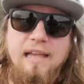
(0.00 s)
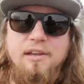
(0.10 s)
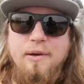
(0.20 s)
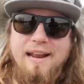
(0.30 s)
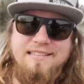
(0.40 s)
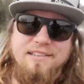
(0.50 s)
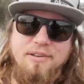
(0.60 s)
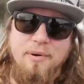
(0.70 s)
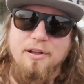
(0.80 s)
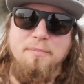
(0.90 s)
Hey all you addicts out
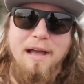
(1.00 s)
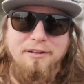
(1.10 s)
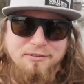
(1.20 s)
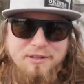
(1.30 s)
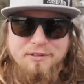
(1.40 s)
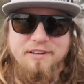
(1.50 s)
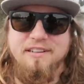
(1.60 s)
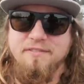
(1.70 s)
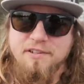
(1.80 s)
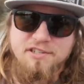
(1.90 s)
there, welcome back to another
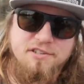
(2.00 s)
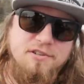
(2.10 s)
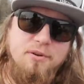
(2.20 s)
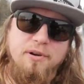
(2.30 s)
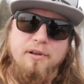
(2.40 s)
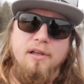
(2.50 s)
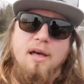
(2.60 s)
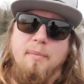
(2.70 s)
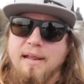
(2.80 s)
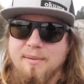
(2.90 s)
Addicted Fishing tutorial.
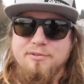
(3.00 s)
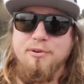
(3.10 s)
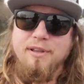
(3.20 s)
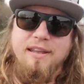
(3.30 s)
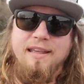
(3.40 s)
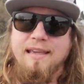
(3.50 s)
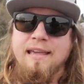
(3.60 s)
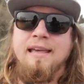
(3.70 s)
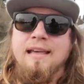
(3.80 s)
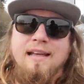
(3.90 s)
My name is Jordan
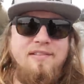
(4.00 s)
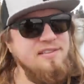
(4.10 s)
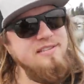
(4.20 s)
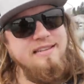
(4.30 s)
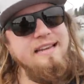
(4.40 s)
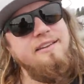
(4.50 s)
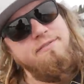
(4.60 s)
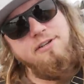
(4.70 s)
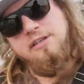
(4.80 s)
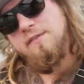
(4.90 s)
Kenigi, and this is Addicted
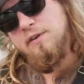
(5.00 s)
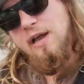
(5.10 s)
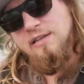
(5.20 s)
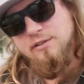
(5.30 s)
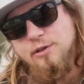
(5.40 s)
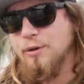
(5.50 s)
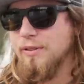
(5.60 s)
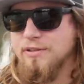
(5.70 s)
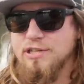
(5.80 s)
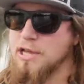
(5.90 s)
Fishing. If you guys are new to
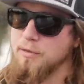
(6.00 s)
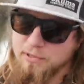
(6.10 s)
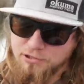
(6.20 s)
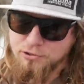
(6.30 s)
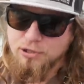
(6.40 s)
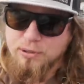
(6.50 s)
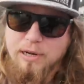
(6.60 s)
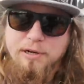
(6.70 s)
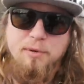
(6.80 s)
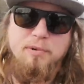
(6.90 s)
this channel, be sure to go
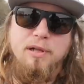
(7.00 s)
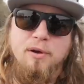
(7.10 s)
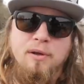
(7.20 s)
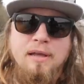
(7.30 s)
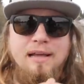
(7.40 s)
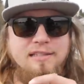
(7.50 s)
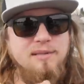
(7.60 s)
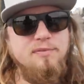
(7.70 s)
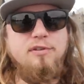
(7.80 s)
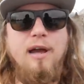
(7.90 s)
down here below and
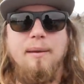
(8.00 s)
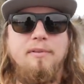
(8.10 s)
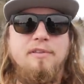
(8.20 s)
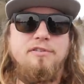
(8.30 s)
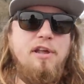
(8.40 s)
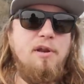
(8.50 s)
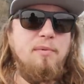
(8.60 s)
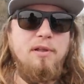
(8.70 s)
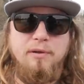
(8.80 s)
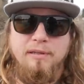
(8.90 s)
subscribe to this channel
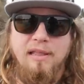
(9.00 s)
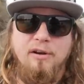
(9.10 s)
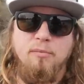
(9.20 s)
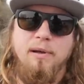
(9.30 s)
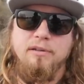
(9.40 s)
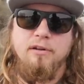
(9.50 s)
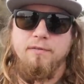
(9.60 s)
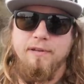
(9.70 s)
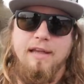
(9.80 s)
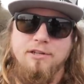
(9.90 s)
below and hit that little bell
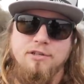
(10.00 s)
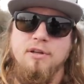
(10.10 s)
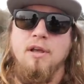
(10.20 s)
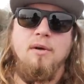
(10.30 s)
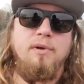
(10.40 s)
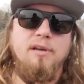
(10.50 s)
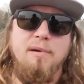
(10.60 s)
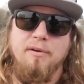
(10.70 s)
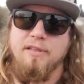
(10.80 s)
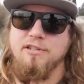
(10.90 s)
notification. We come
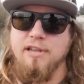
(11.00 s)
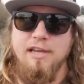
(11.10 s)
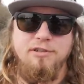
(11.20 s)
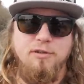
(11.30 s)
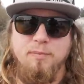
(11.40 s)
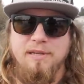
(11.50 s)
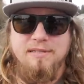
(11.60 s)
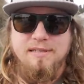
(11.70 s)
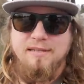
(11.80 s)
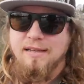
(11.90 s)
out with educational
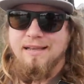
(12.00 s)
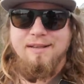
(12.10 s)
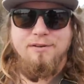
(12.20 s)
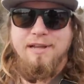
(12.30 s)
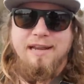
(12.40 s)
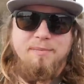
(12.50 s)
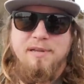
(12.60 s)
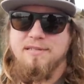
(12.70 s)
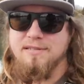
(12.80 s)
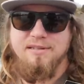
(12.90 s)
pieces, entertaining
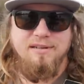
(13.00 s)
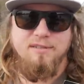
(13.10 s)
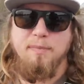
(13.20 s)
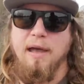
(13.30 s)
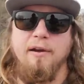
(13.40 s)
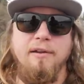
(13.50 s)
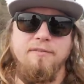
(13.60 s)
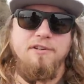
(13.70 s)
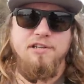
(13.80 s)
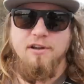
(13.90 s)
pieces, and inspiring
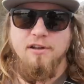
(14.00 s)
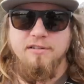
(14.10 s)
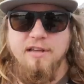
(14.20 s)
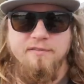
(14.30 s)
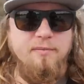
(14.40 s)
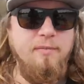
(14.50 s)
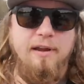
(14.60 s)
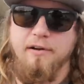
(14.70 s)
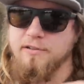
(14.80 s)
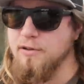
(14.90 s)
fishing content from
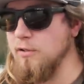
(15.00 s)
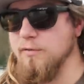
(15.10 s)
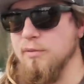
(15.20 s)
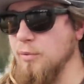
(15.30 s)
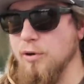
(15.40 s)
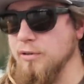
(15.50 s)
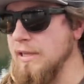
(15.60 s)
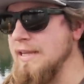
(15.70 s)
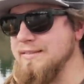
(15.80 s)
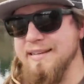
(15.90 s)
areas all over the world.
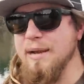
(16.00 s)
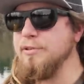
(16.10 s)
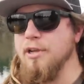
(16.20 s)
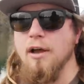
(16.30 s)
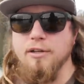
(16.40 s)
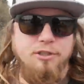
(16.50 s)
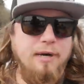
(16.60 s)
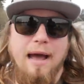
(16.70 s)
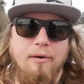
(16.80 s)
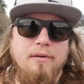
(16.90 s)
Today we're talking
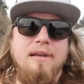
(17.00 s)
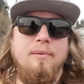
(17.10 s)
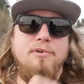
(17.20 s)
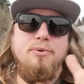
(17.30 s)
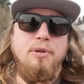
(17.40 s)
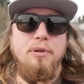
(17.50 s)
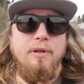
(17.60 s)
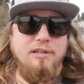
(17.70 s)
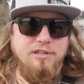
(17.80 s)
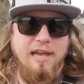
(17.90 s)
trout, and we're doing a little
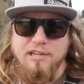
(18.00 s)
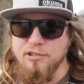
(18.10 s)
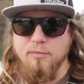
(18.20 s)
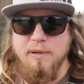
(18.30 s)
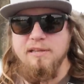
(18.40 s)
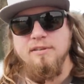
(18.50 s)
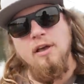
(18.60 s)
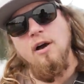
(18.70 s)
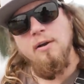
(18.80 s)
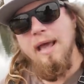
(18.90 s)
educational piece
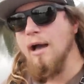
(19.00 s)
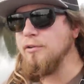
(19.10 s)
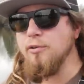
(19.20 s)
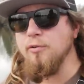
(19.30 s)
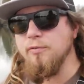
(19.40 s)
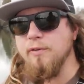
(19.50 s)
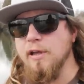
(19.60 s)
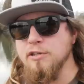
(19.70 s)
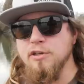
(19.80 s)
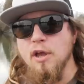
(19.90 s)
on how to
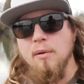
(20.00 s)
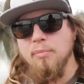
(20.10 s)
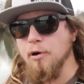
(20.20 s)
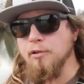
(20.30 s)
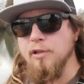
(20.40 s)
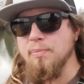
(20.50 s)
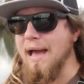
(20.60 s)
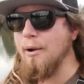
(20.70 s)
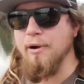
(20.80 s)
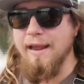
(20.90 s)
fish Berkley
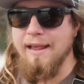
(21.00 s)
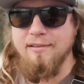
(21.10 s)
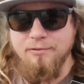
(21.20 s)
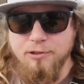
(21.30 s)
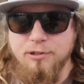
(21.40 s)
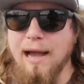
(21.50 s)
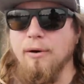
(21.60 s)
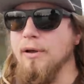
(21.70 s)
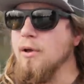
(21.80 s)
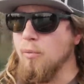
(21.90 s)
Power Eggs for
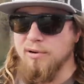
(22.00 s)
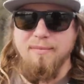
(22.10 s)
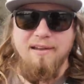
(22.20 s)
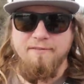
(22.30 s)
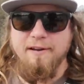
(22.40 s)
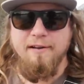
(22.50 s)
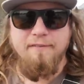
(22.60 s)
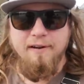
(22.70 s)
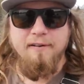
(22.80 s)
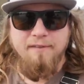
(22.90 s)
trout. One of my very,
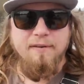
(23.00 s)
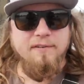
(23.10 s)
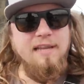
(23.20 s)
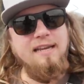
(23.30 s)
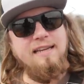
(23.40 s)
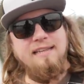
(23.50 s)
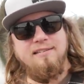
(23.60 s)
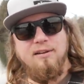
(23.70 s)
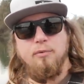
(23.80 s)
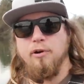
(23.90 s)
very favorite techniques,
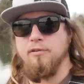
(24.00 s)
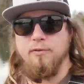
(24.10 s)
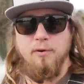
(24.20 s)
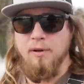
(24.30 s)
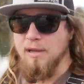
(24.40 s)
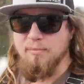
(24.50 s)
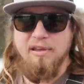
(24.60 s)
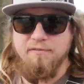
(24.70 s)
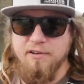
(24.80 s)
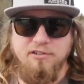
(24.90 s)
and it works for
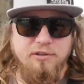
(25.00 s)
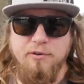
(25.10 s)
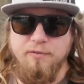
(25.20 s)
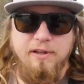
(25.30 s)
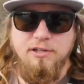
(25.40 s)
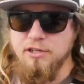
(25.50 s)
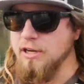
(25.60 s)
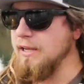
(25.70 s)
big fish, little fish,